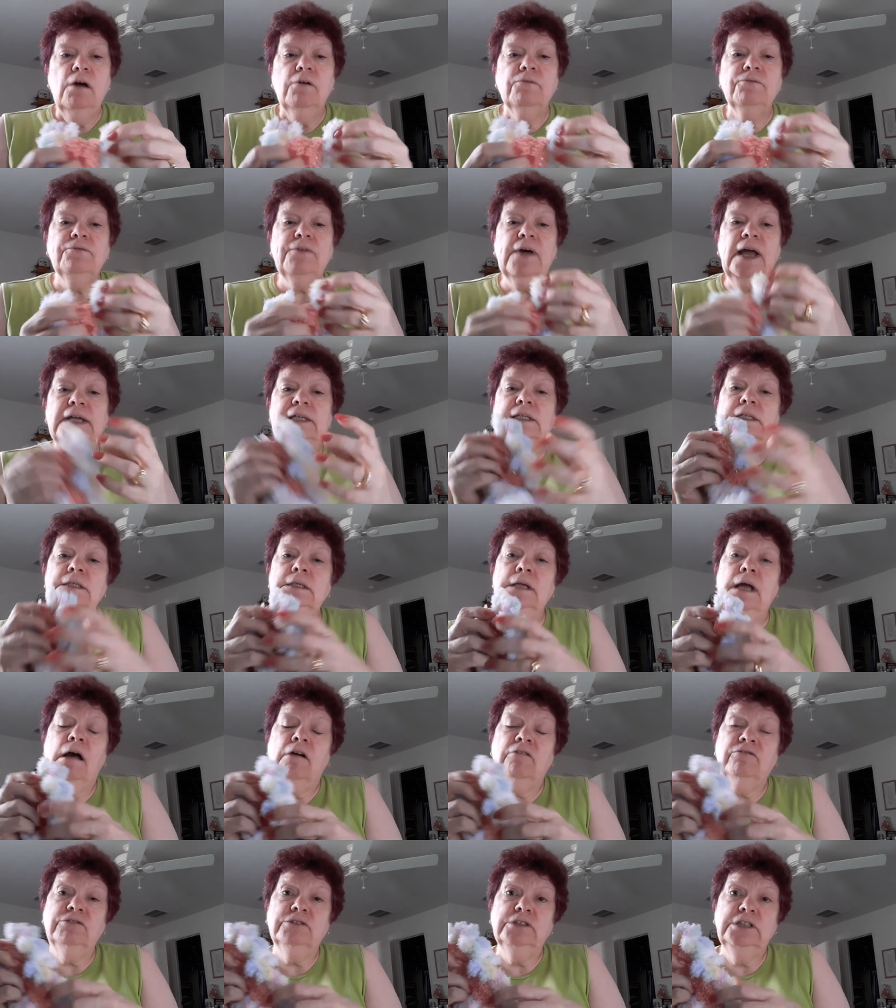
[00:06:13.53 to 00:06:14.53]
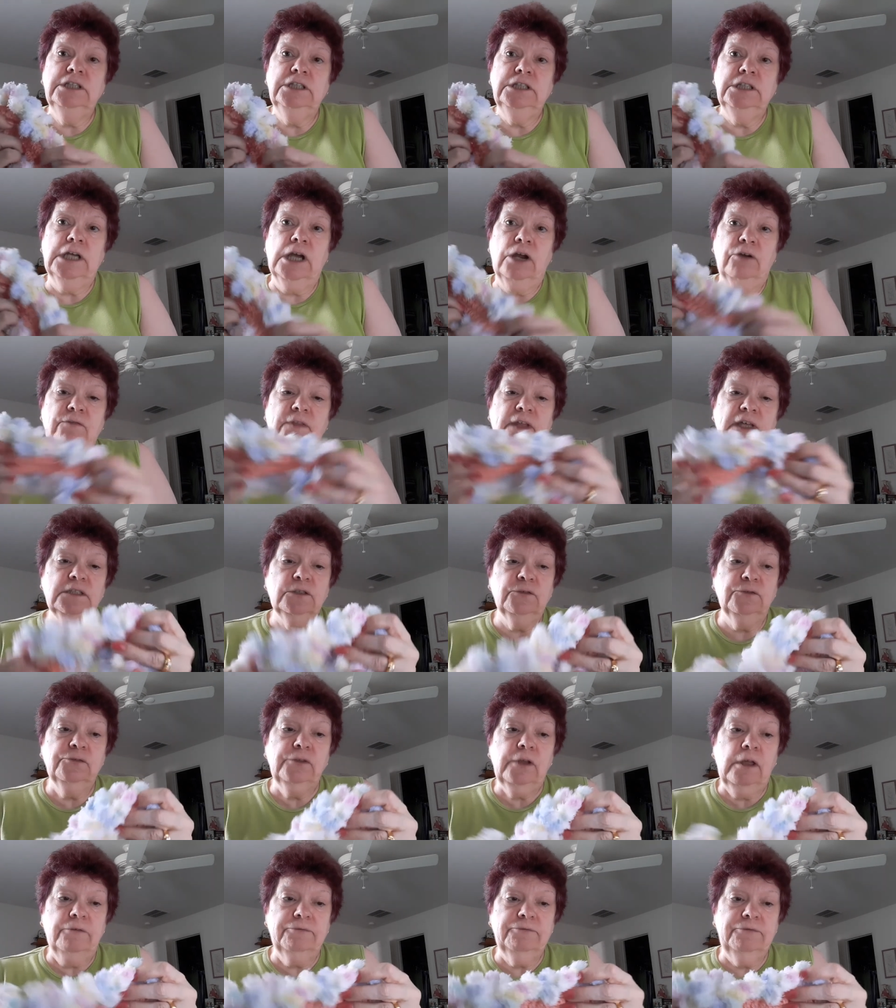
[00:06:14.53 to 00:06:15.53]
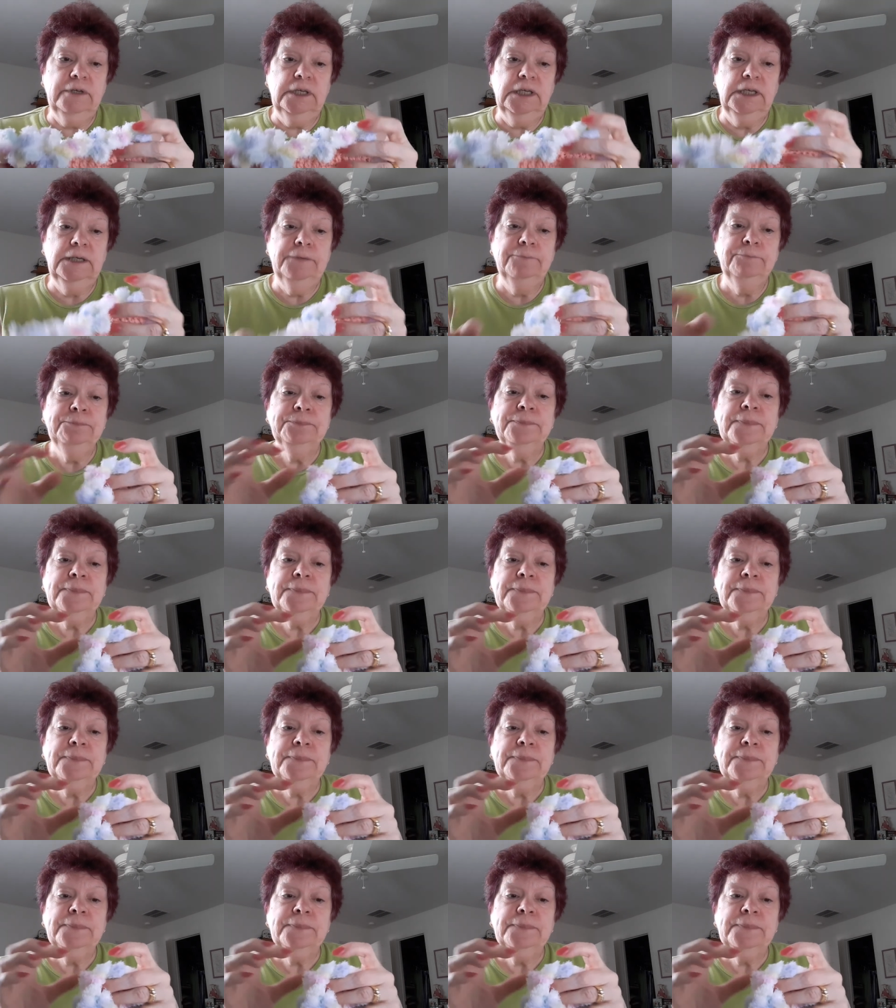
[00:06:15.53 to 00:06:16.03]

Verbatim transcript: Find a novelty yarn that's fluffy.